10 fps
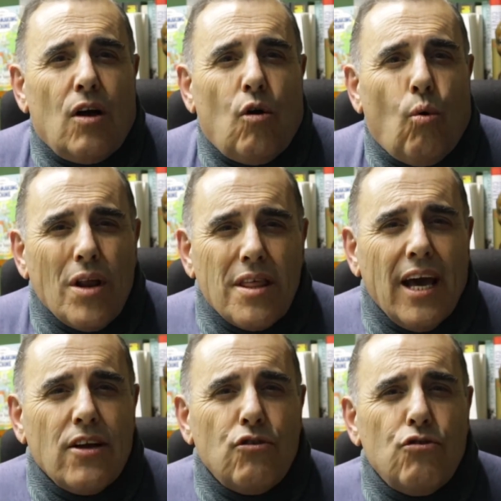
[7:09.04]
What are they
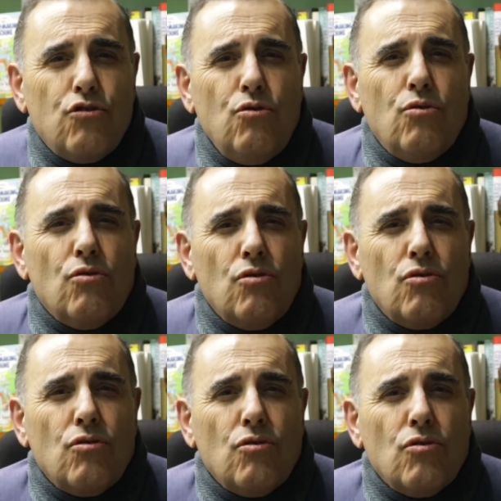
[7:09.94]
going to do
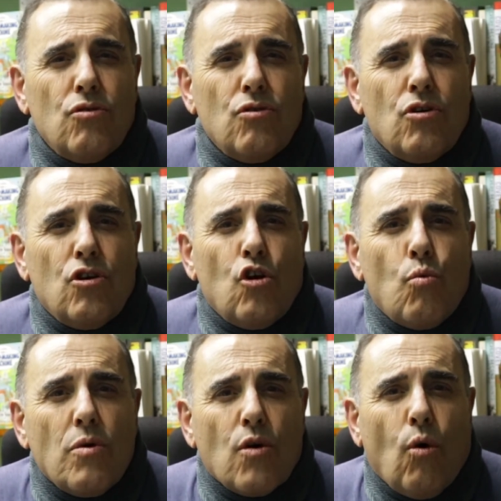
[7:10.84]

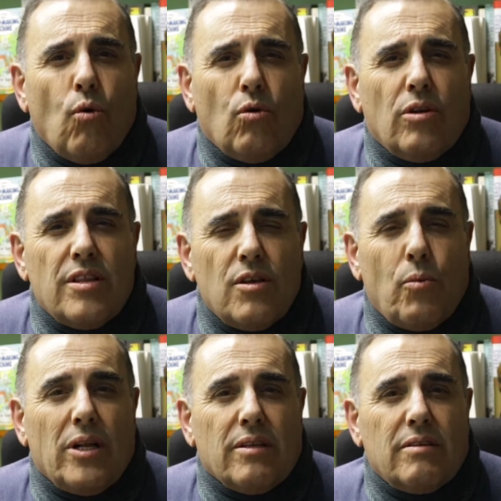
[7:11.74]
with all the
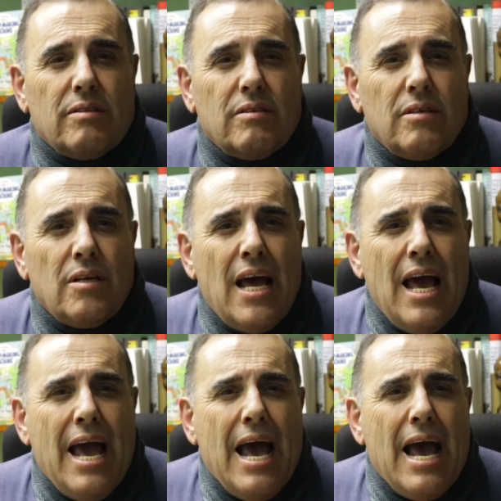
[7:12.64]
wealth?
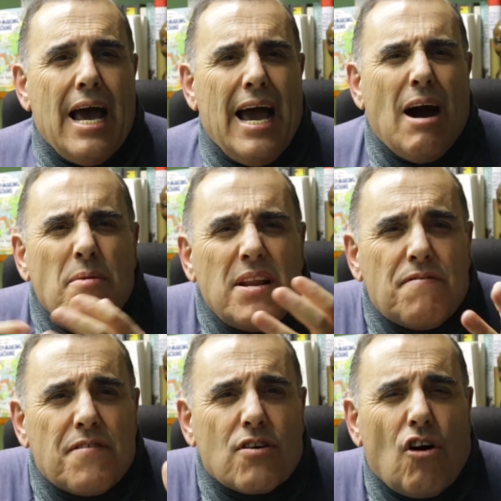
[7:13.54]
How many
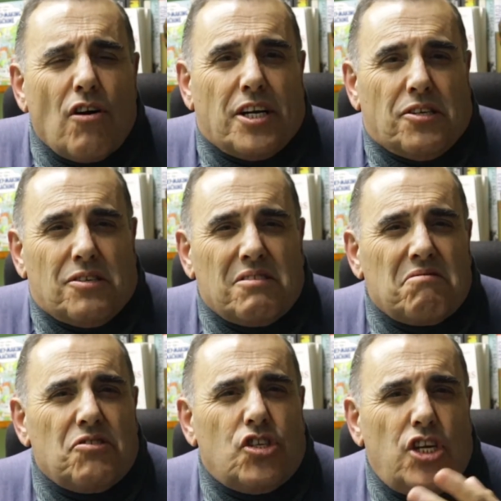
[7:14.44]
Ferraris,
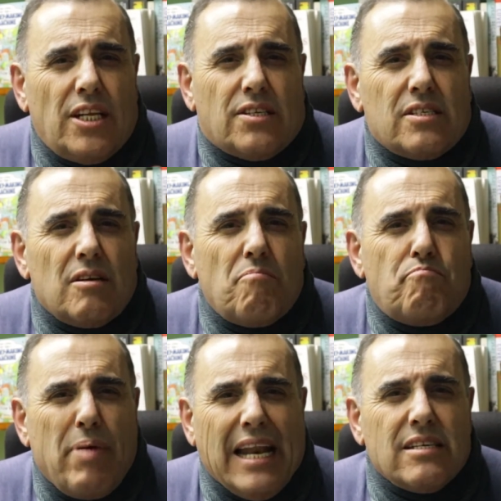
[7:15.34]
jets,
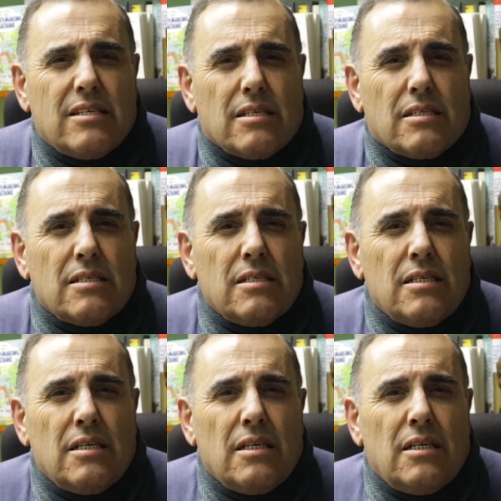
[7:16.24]
palaces,
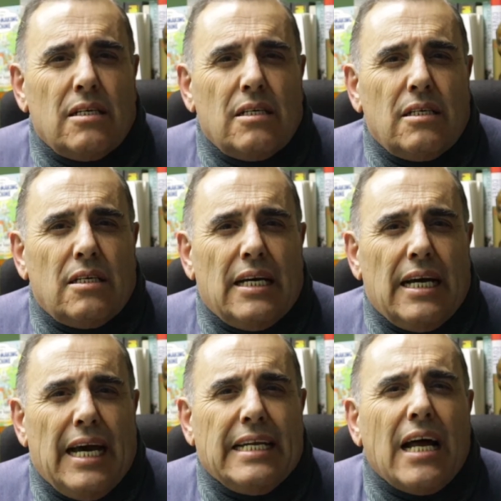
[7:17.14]

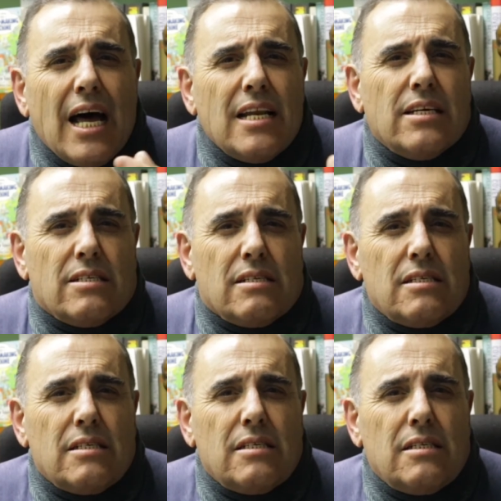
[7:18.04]
and islands
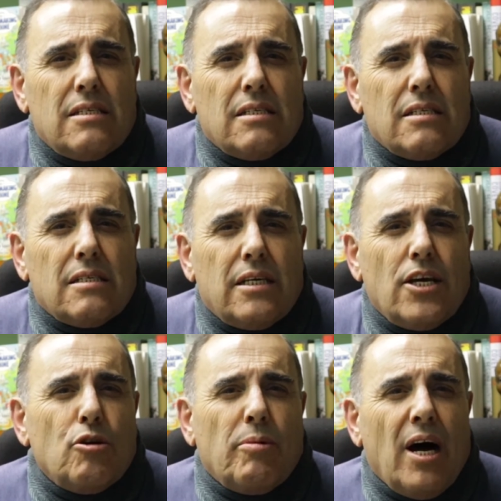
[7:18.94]
can
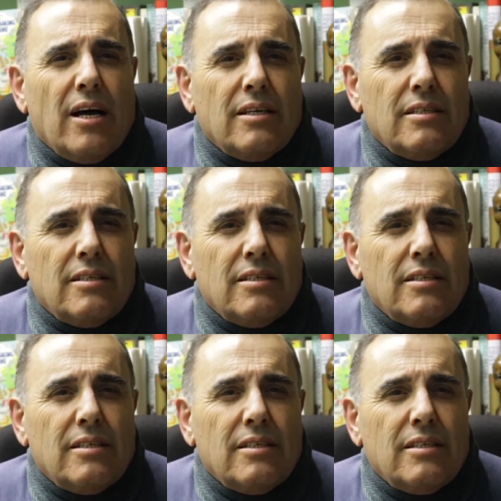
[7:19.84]
you buy?